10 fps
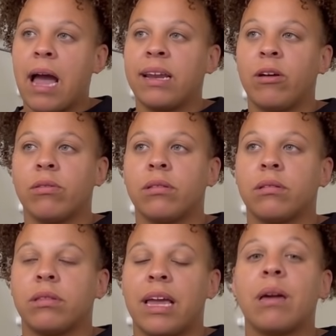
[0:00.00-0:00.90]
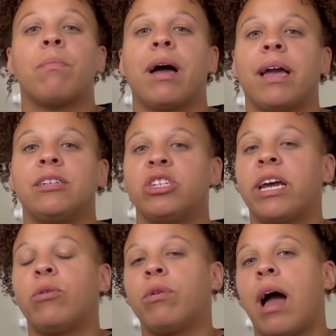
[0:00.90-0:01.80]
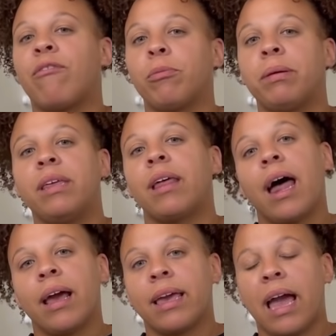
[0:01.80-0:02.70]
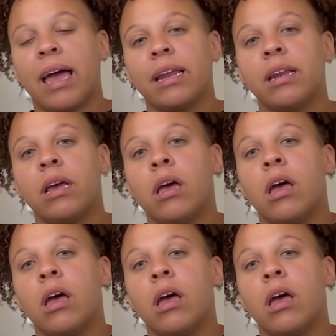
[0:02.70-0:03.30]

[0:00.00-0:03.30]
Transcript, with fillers: I don't think my channel will ever be that again